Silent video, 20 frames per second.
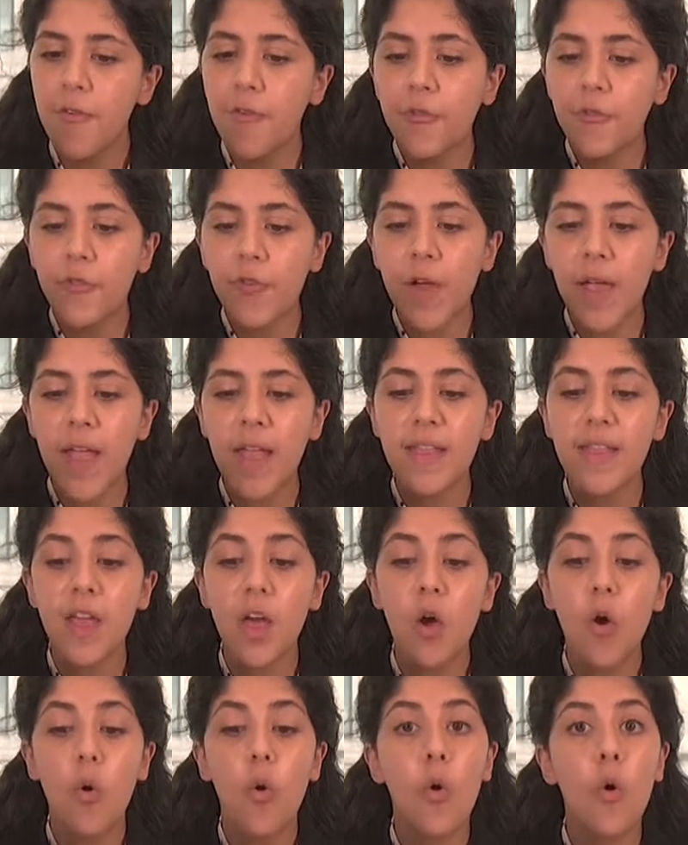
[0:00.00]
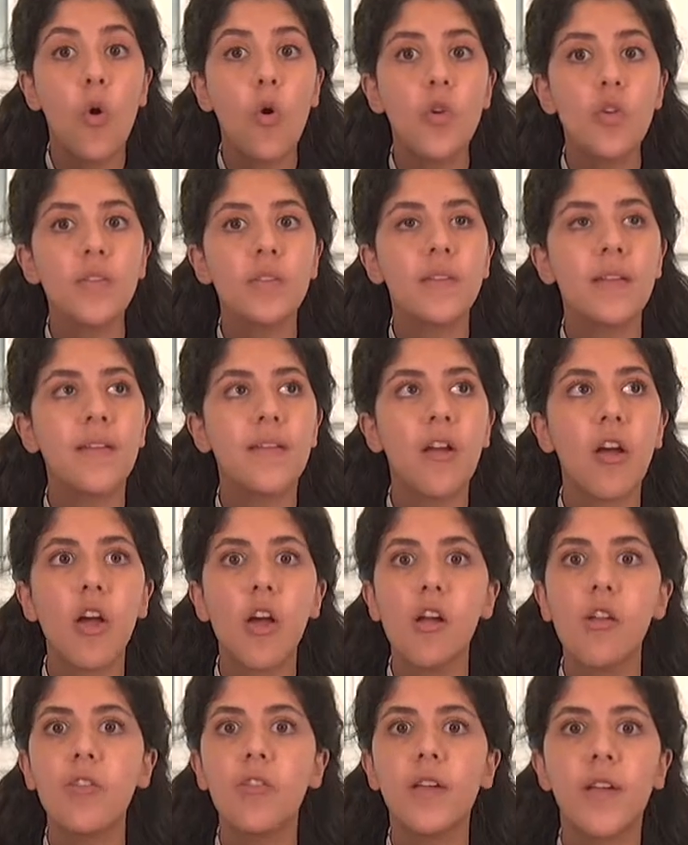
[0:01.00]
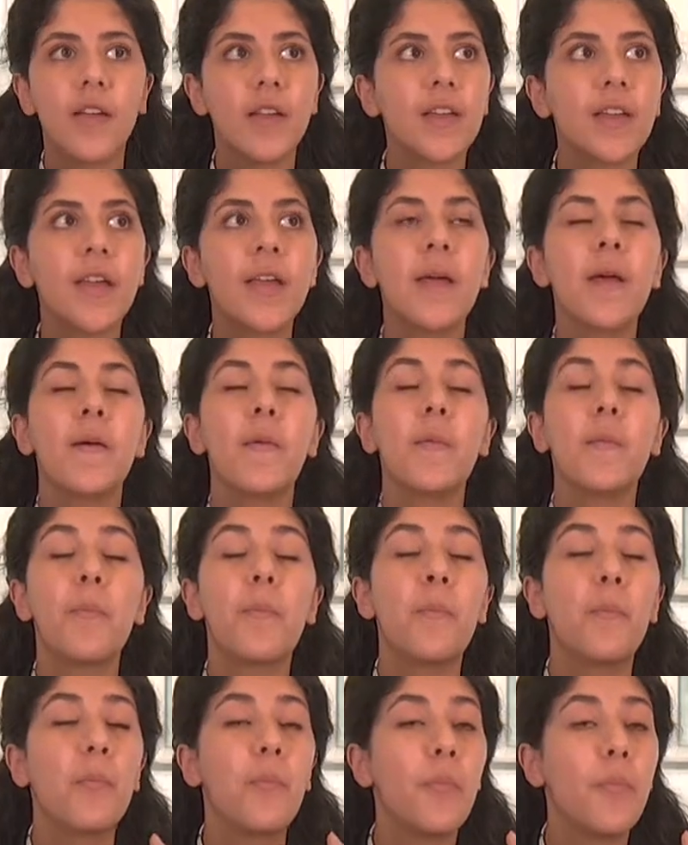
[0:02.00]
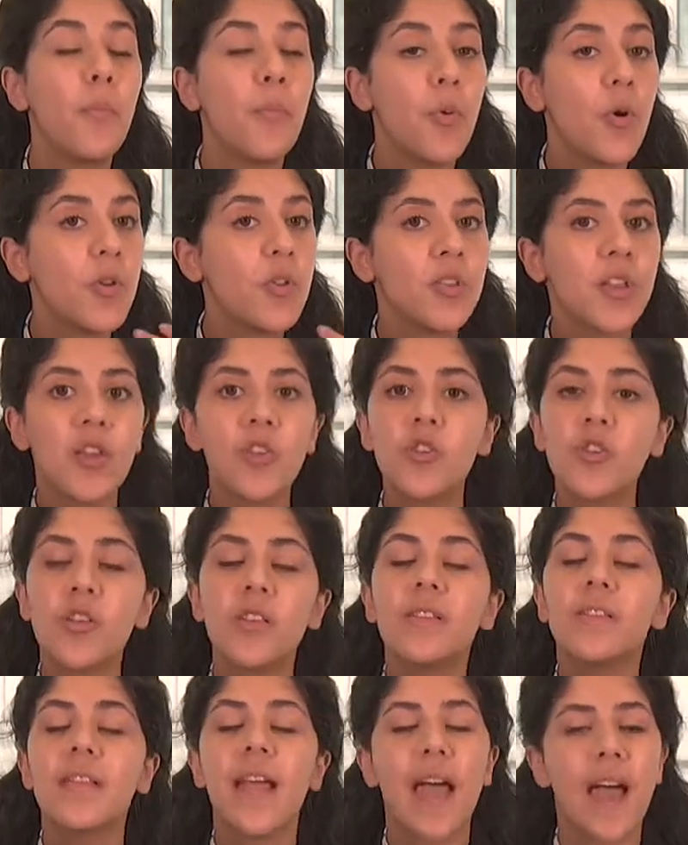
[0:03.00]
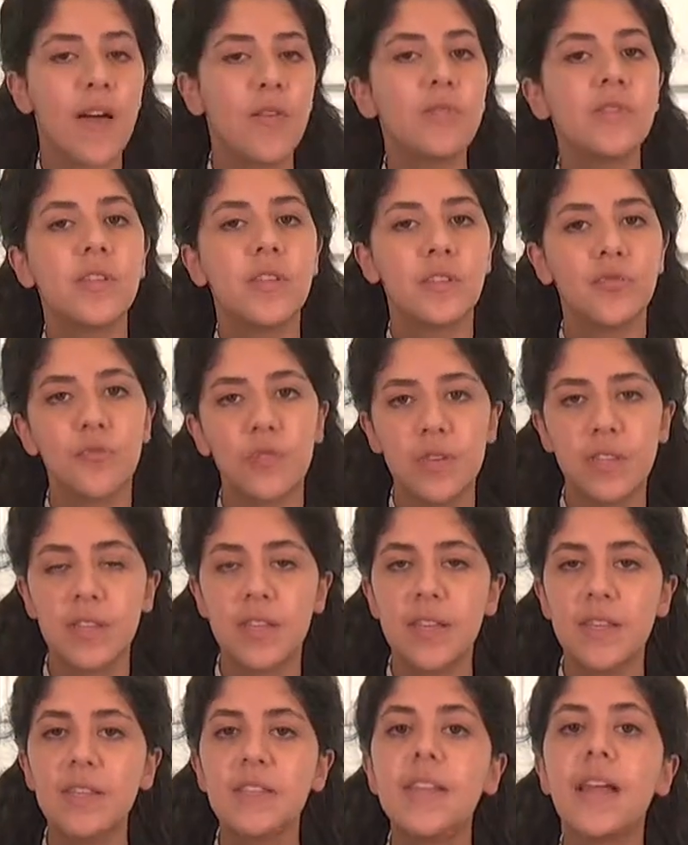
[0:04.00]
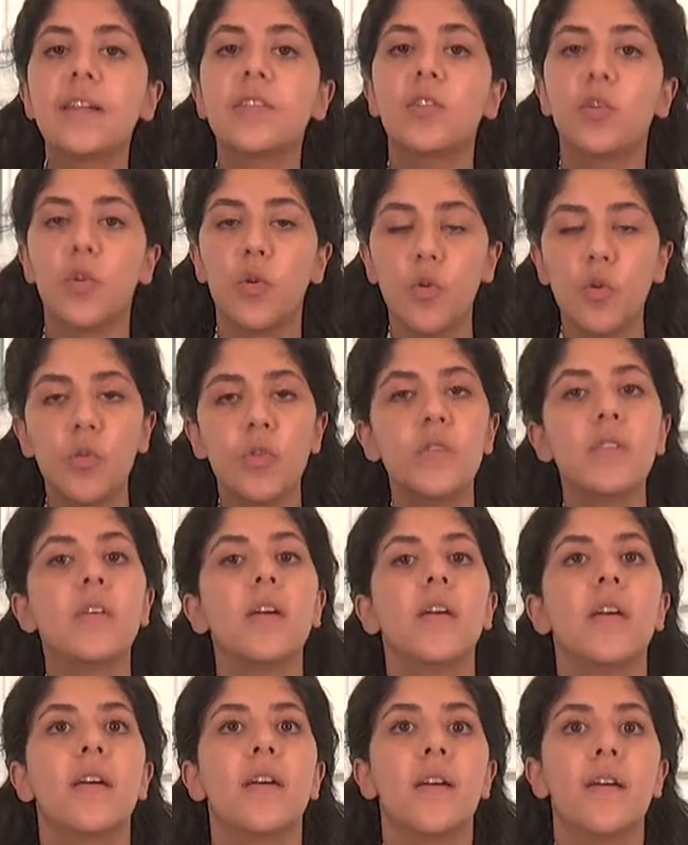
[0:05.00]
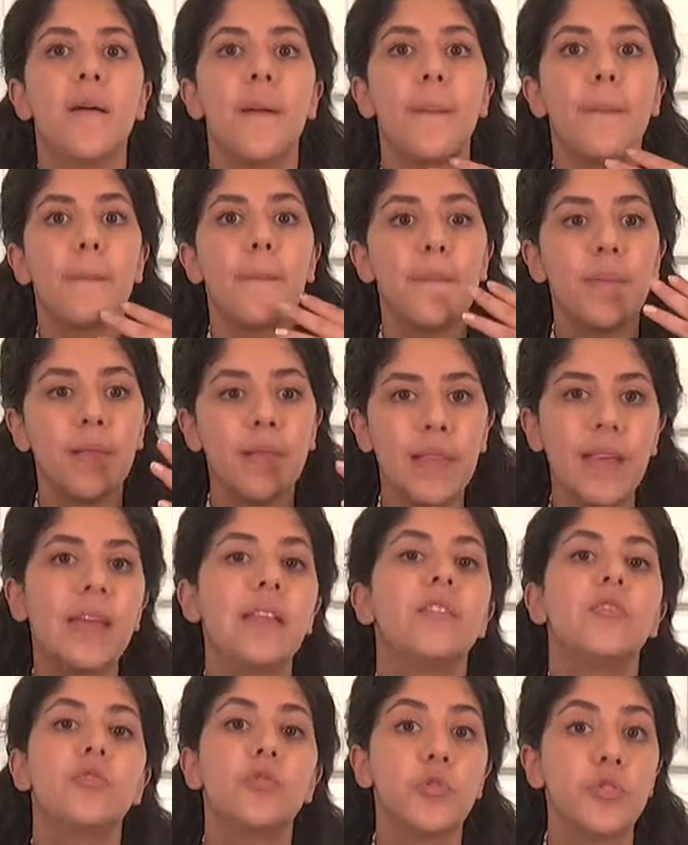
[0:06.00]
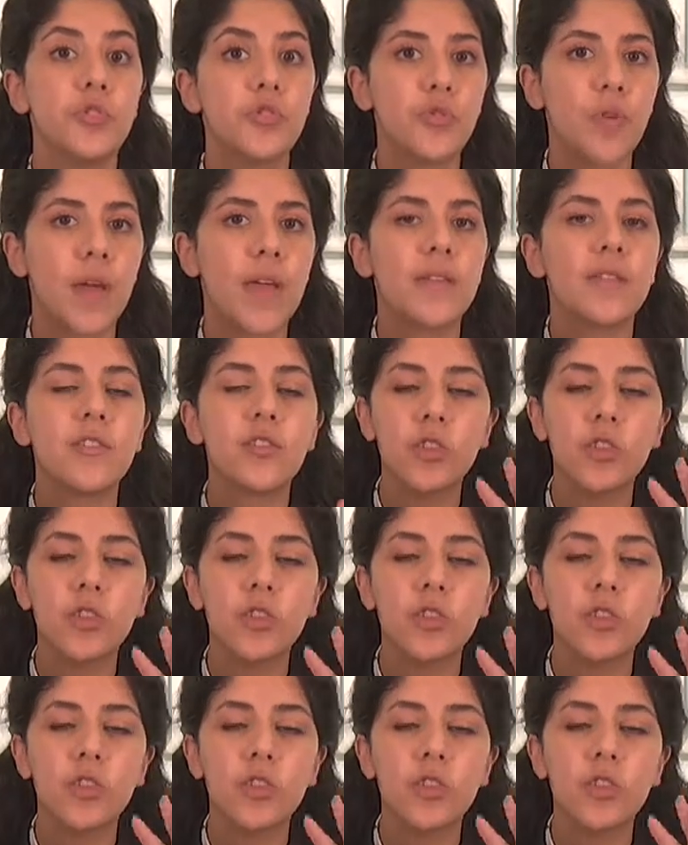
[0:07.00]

friend, or they're all like potential thousand reasons that could lead to stress.